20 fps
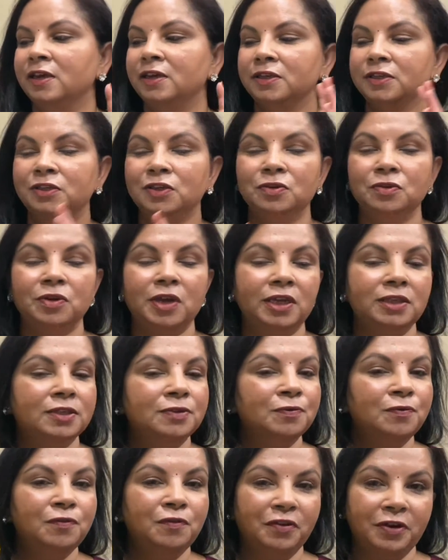So it's
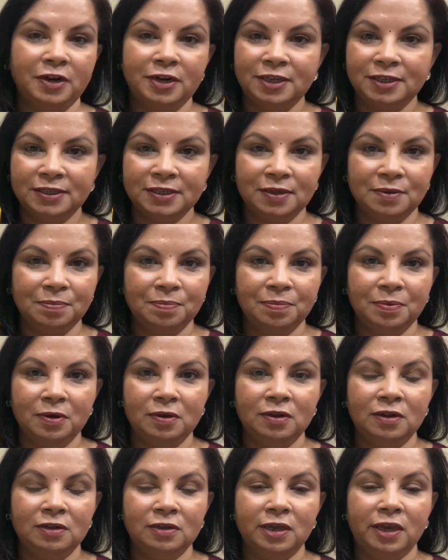very
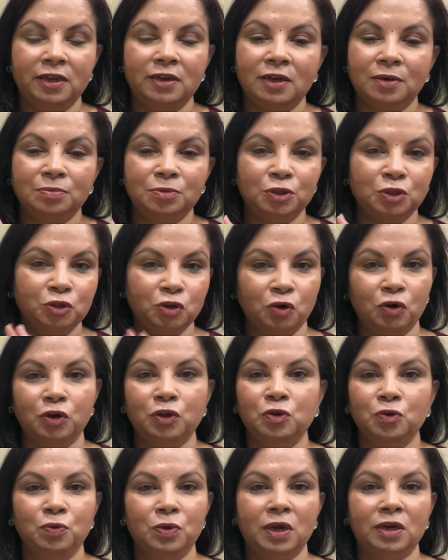simple, and I'm sure
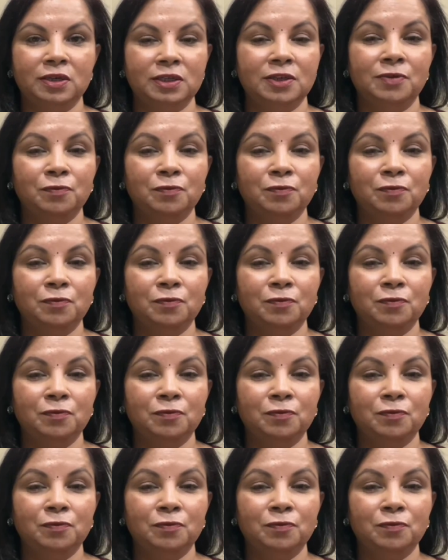you guys,